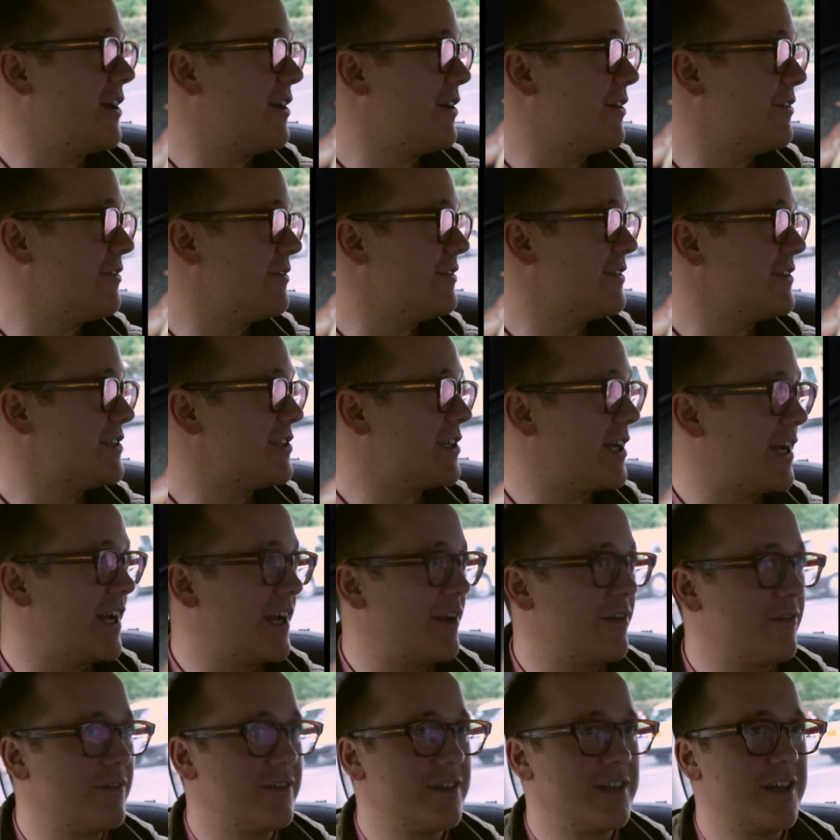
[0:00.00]
at you,
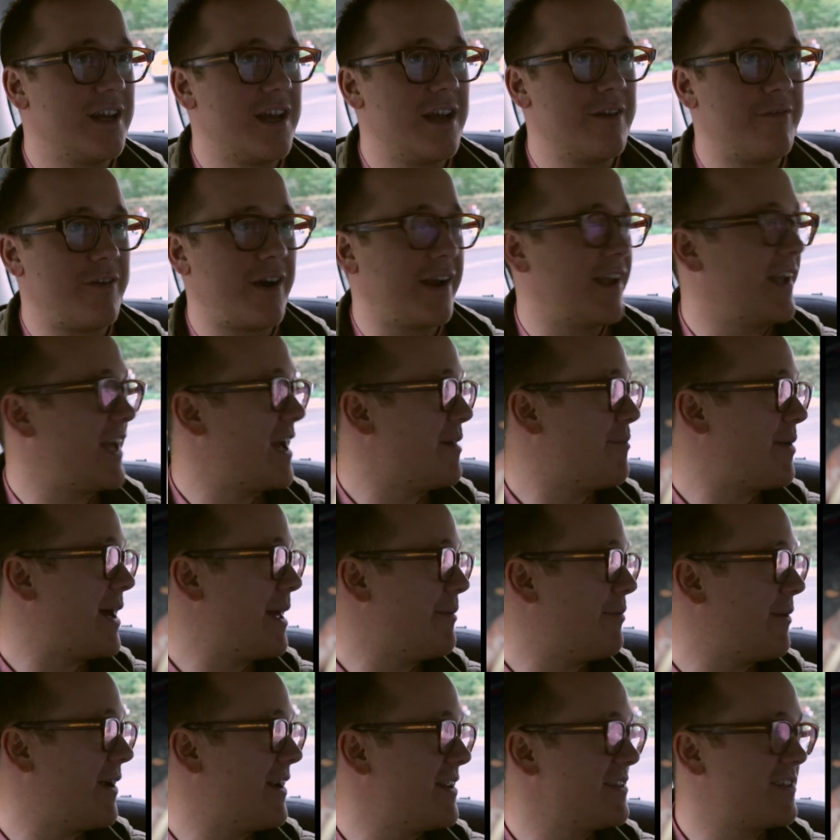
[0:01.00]
saying, if I can get a
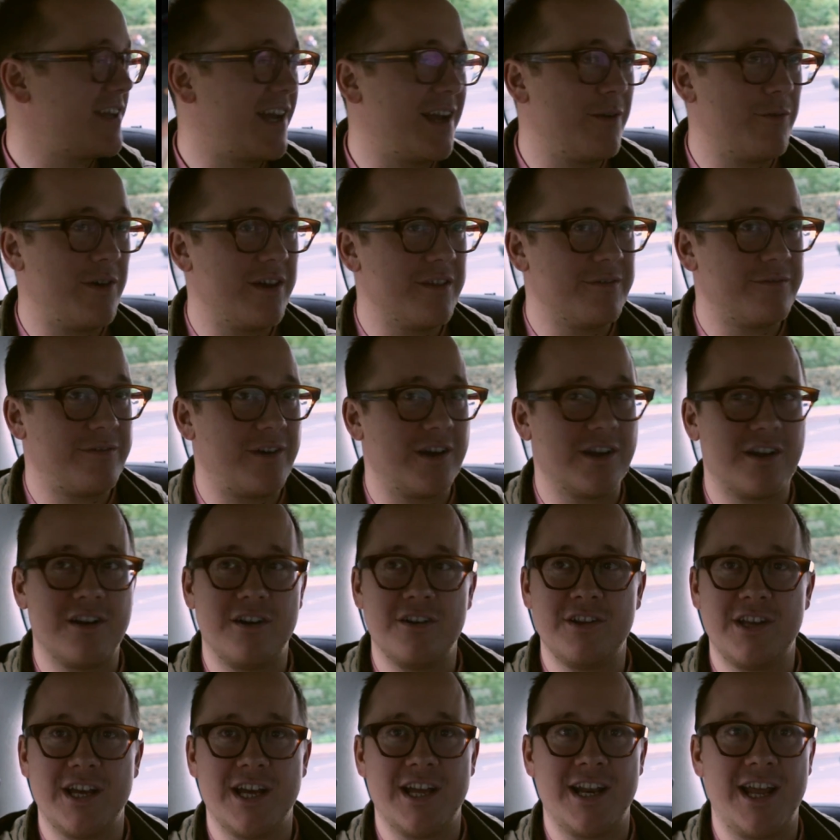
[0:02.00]
paper out in a day, why the fuck
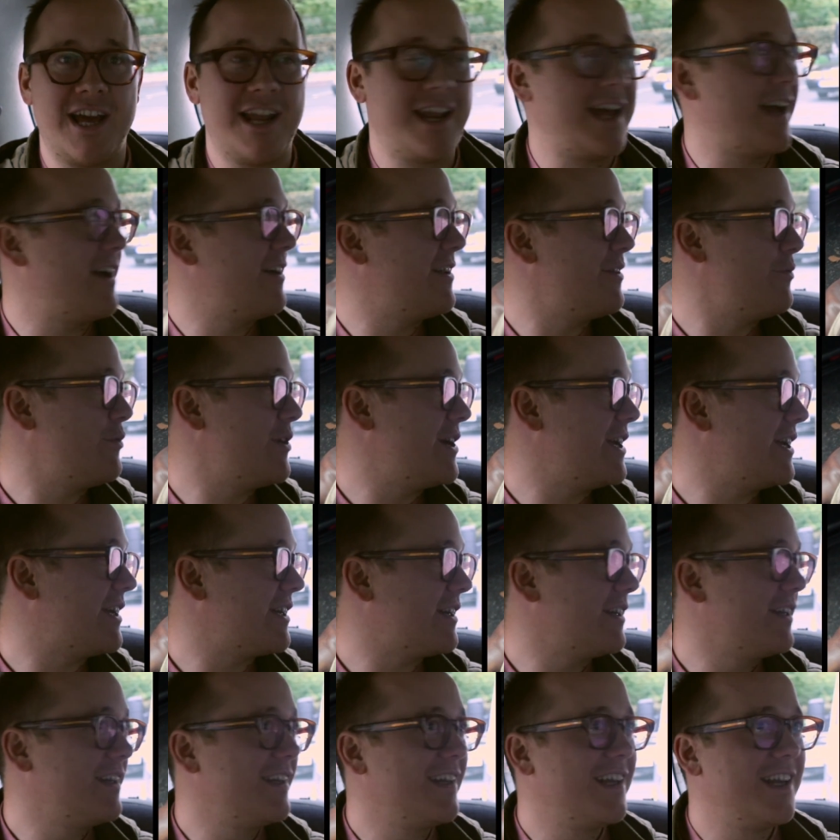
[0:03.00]
can't you get an ad out in a
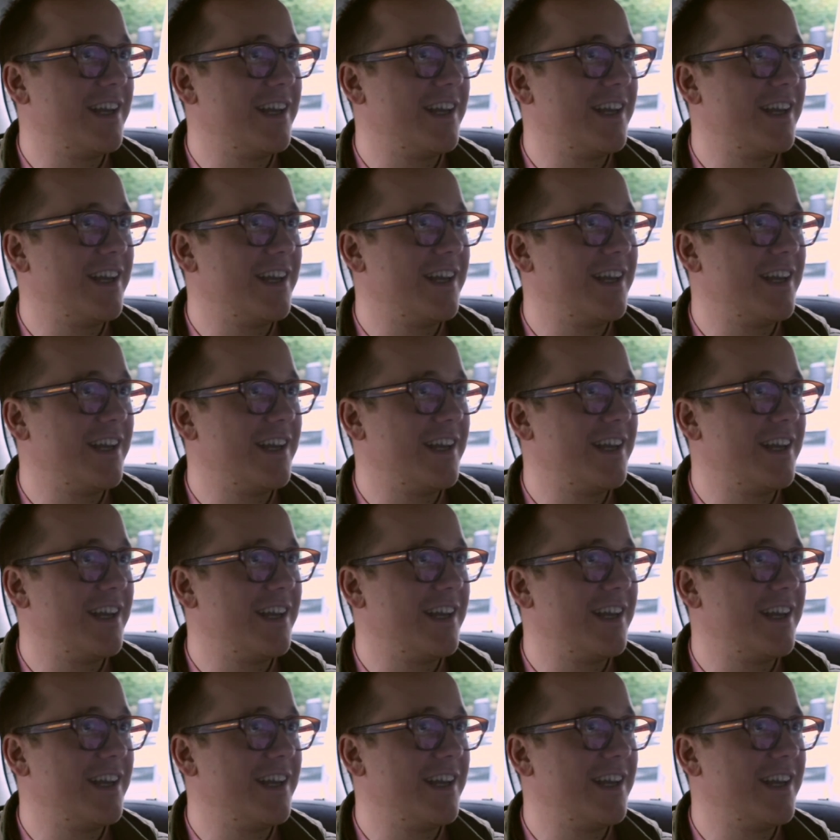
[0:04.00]
week?